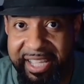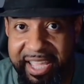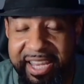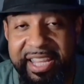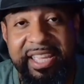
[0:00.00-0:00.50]

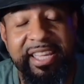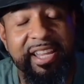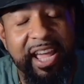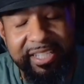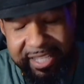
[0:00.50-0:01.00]
and
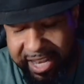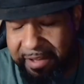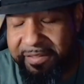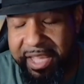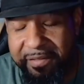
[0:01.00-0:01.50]

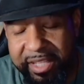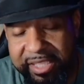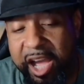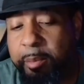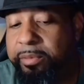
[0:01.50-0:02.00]
I've given this
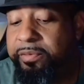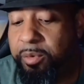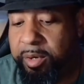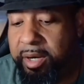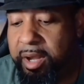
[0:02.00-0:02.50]
out
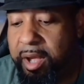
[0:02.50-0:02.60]
before,